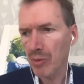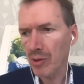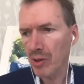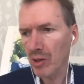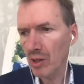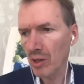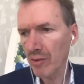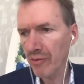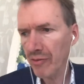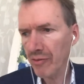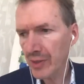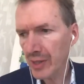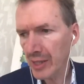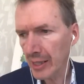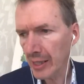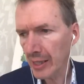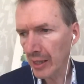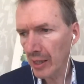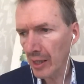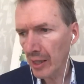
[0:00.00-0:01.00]
of
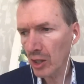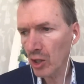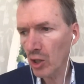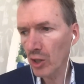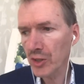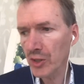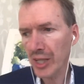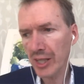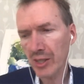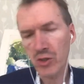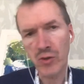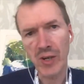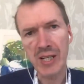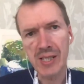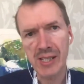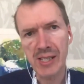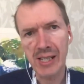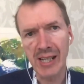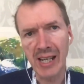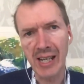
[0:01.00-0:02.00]
the contact
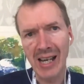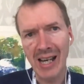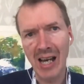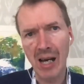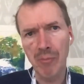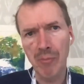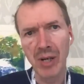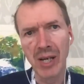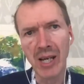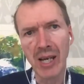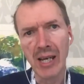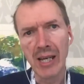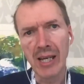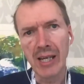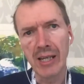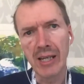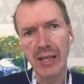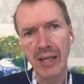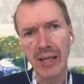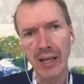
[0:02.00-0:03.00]
tracing app
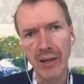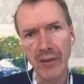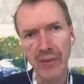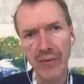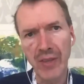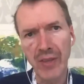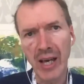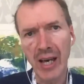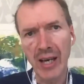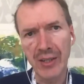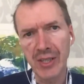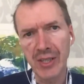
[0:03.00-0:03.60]
that